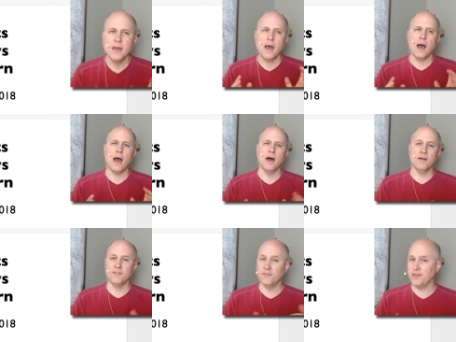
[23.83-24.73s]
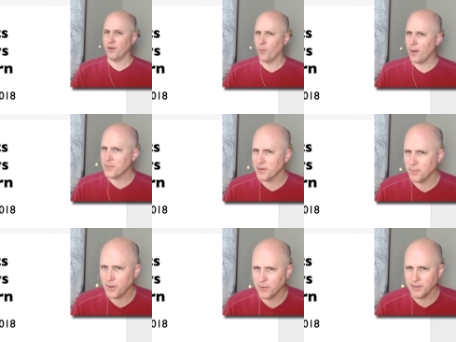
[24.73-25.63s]
uh, via web
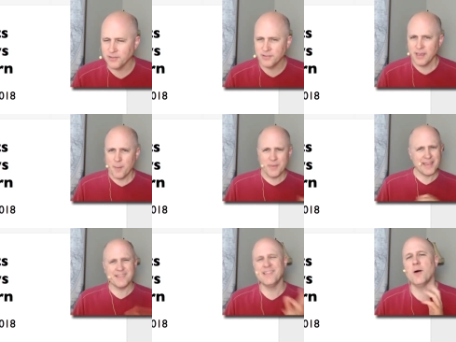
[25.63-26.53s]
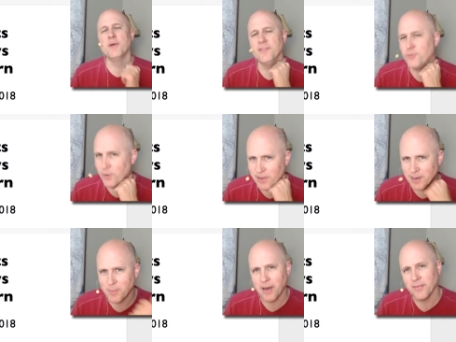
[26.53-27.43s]
components. But that's not what it's really
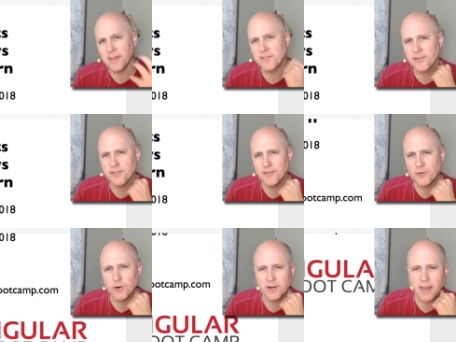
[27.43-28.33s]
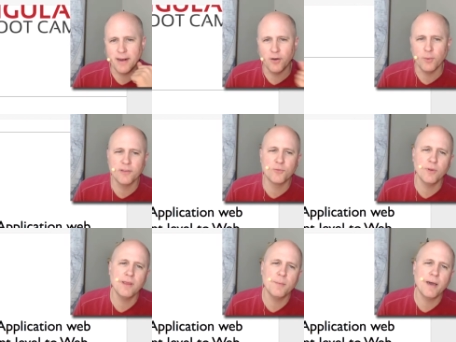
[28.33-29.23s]
about. That's just the short title. What it's
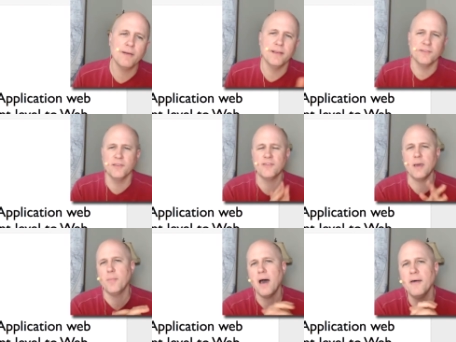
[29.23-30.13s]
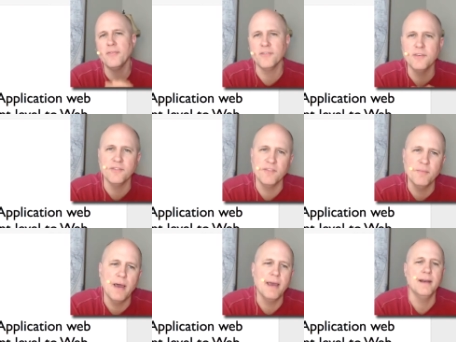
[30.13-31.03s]
really about is this hypothesis of
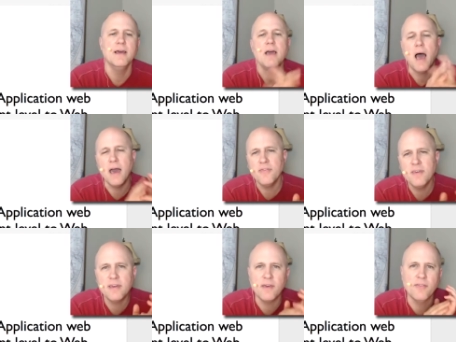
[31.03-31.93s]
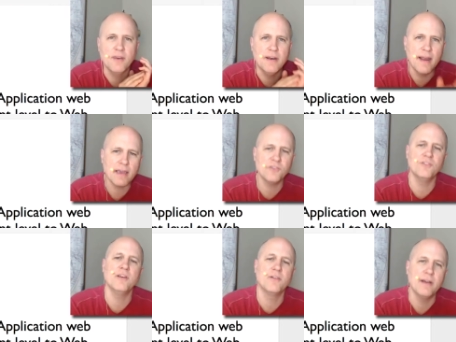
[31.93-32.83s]
mine. I think the next
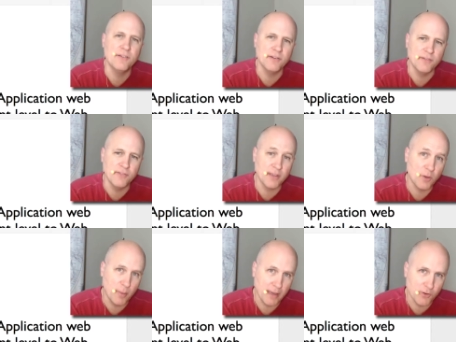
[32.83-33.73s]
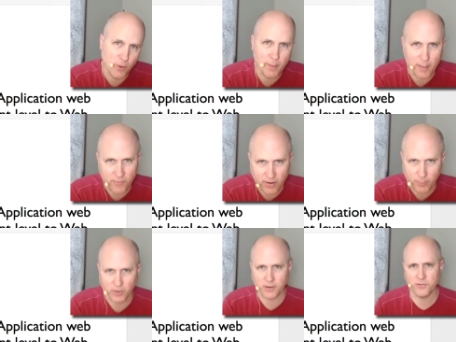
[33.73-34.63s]
generation of single page web app
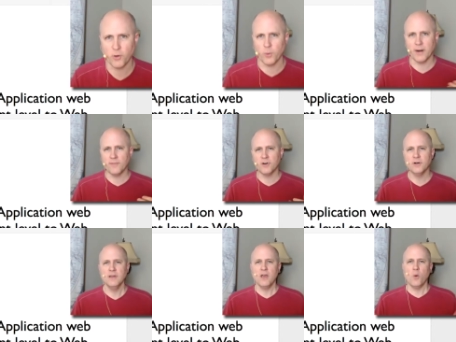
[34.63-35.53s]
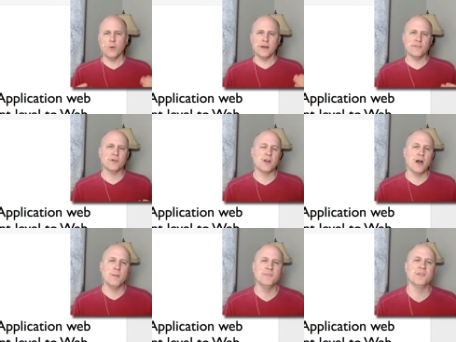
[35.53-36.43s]
frameworks so whatever, whatever
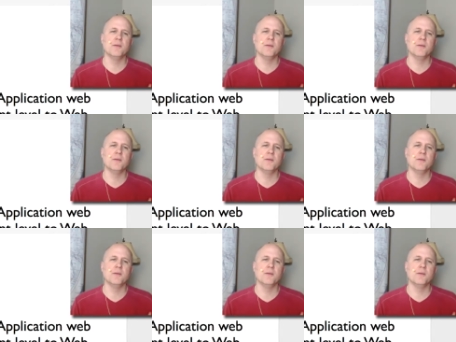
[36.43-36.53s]
comes